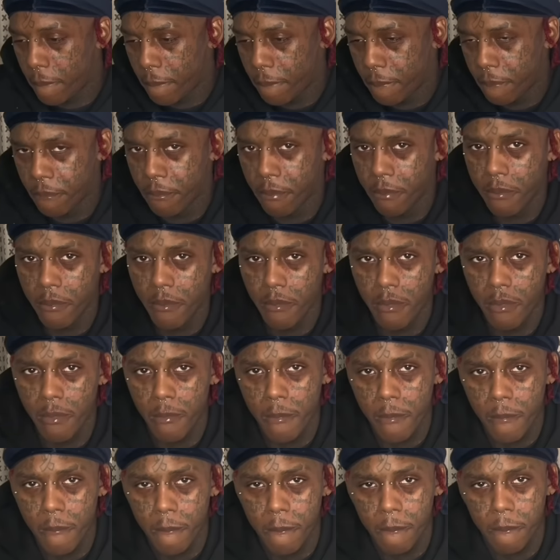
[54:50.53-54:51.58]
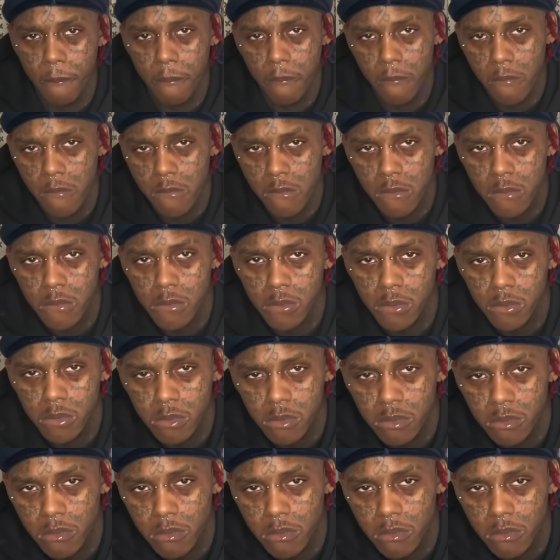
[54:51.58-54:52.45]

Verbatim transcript: I ain't saying you specifically.